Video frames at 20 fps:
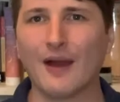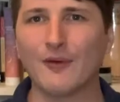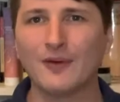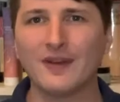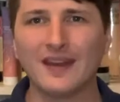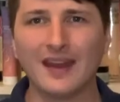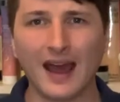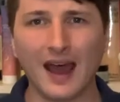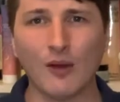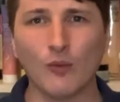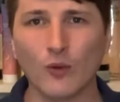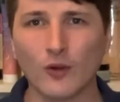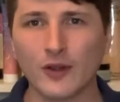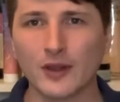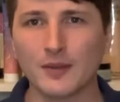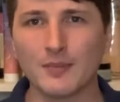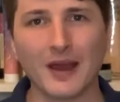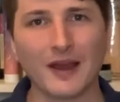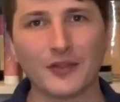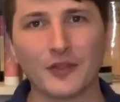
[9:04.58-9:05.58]
would not worry
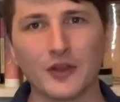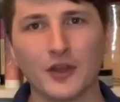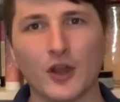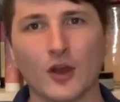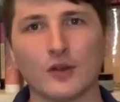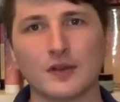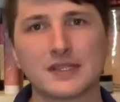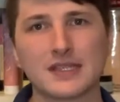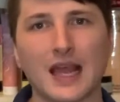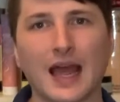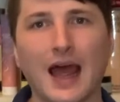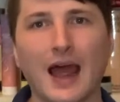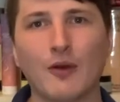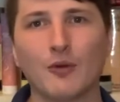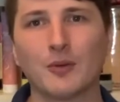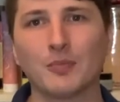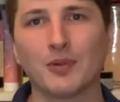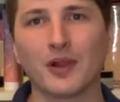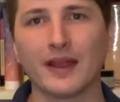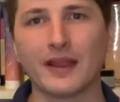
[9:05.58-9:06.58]
about the notes. I
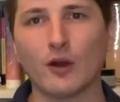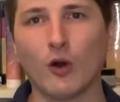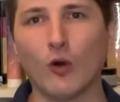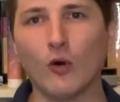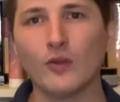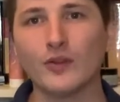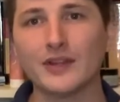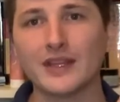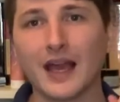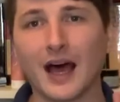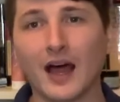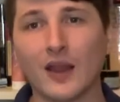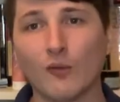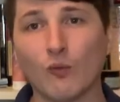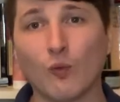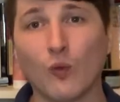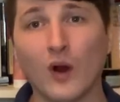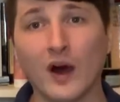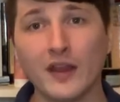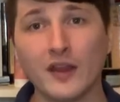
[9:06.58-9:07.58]
would play only
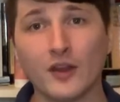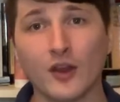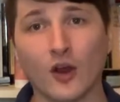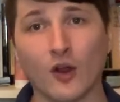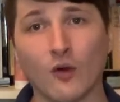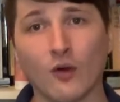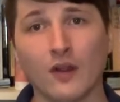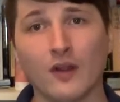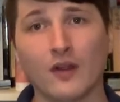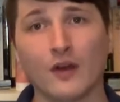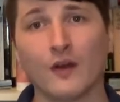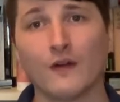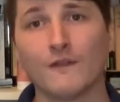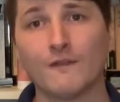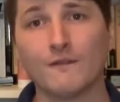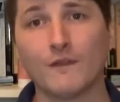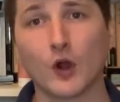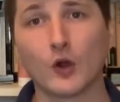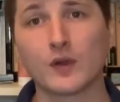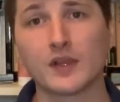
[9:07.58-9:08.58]
on one note,
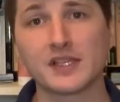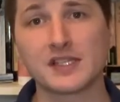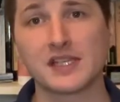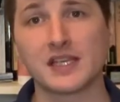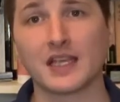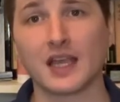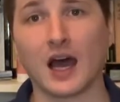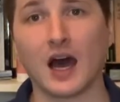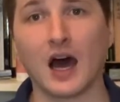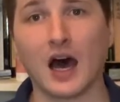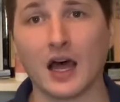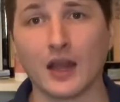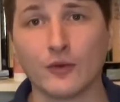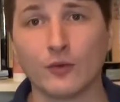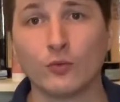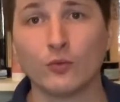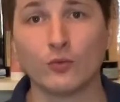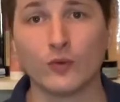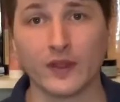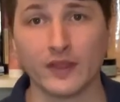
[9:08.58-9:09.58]
focusing on
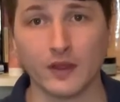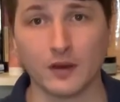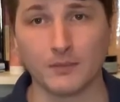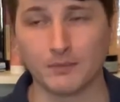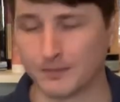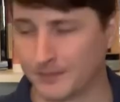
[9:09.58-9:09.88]
rhythm.